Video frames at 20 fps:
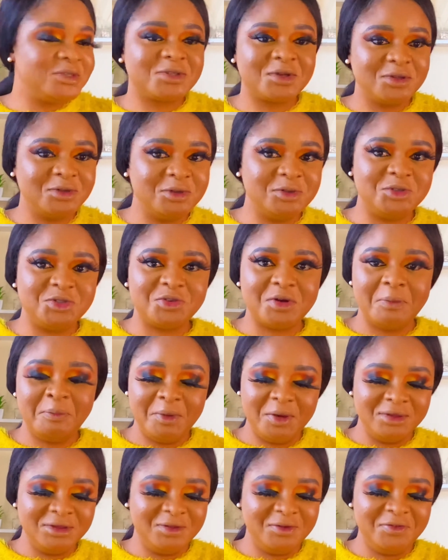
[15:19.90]
drop
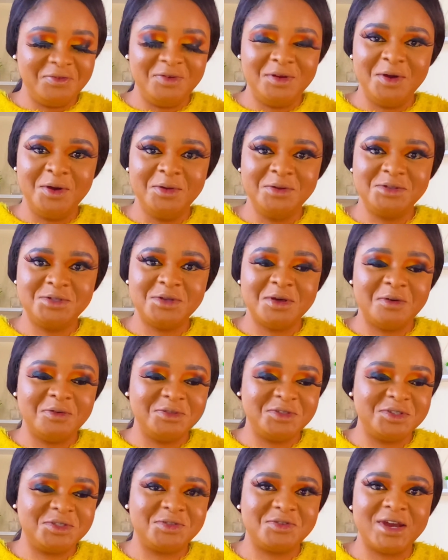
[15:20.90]
on the floor, so I was
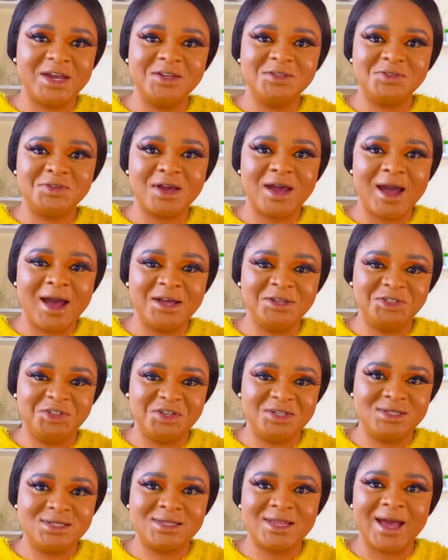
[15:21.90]
just trying to catch
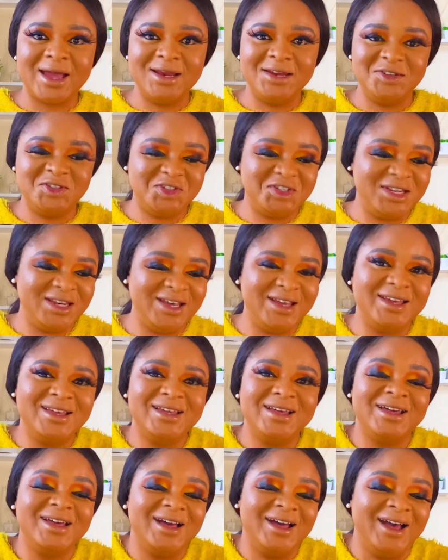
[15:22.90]
it stylishly.
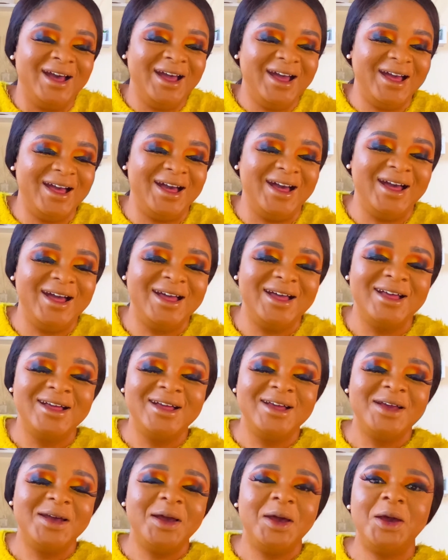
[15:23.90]

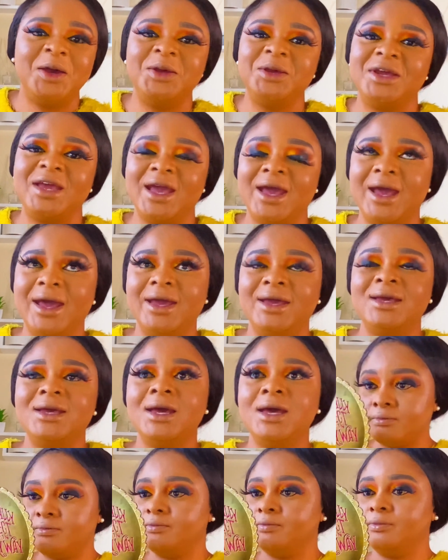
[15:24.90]
Okay,
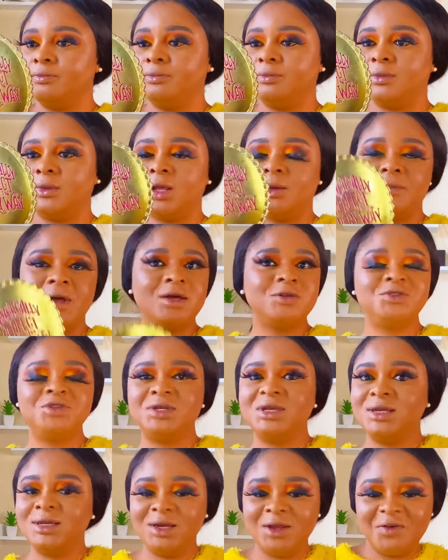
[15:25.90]
I'm
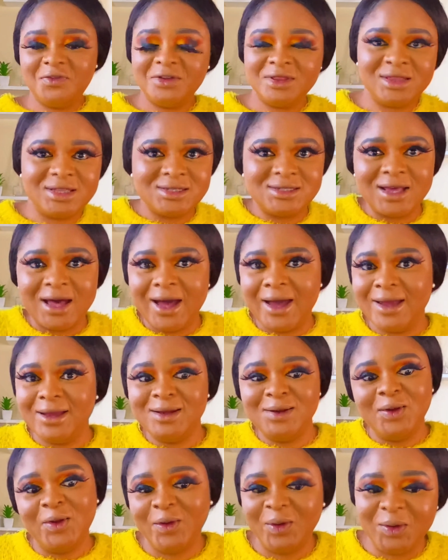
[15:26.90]
actually loving this eye
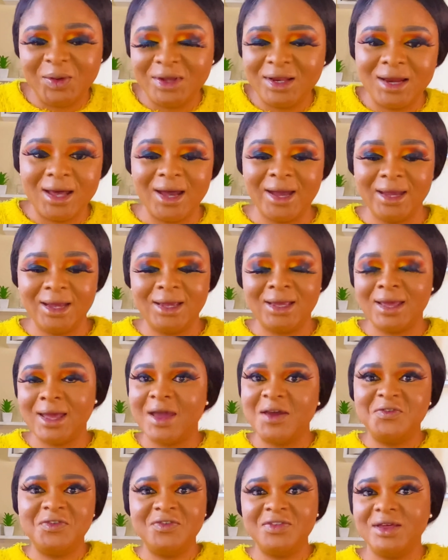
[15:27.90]
look, like
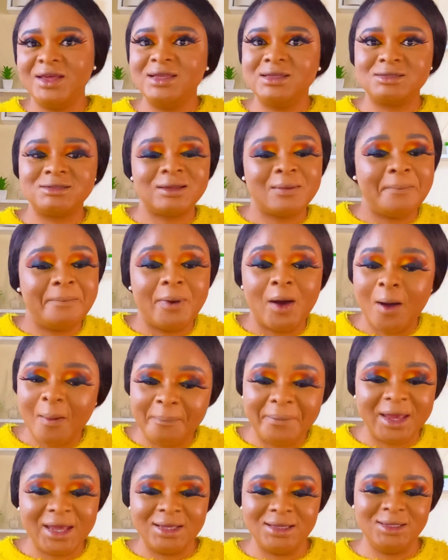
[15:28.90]
everything's
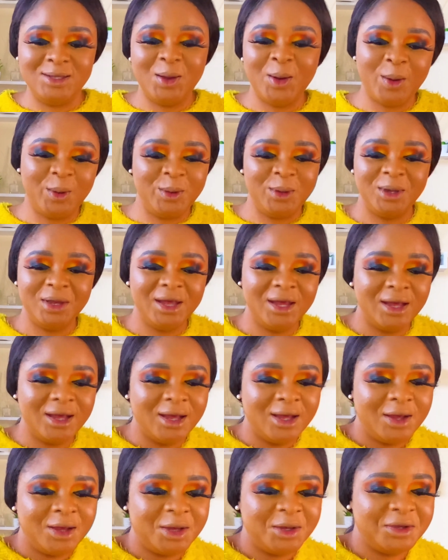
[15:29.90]
popping, yo.
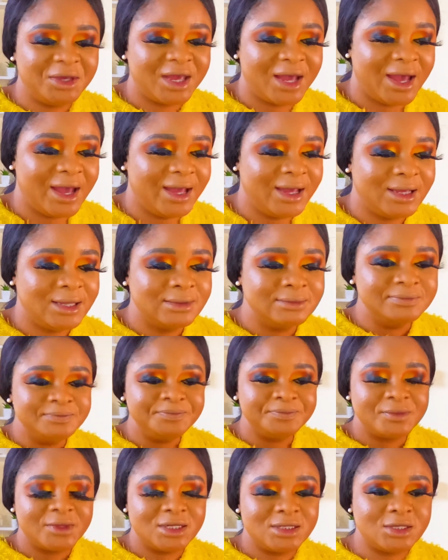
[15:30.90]
Okay,
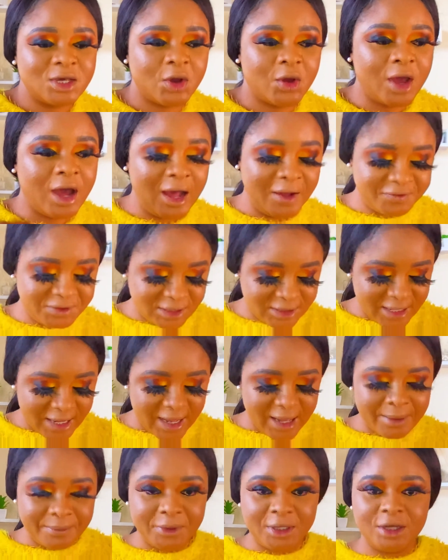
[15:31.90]
so after
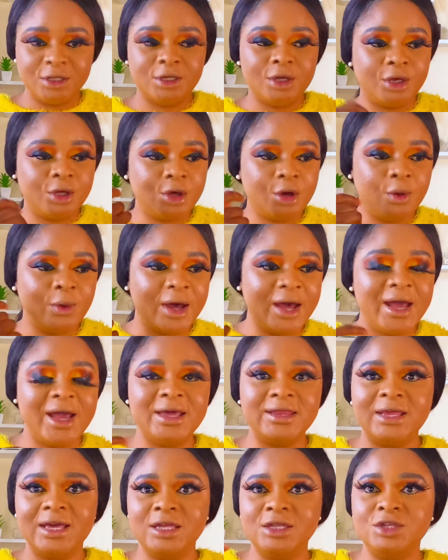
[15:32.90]
that I'm gonna go
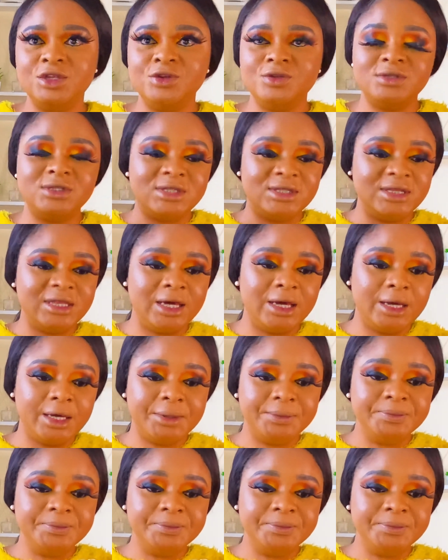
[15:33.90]
ahead and use the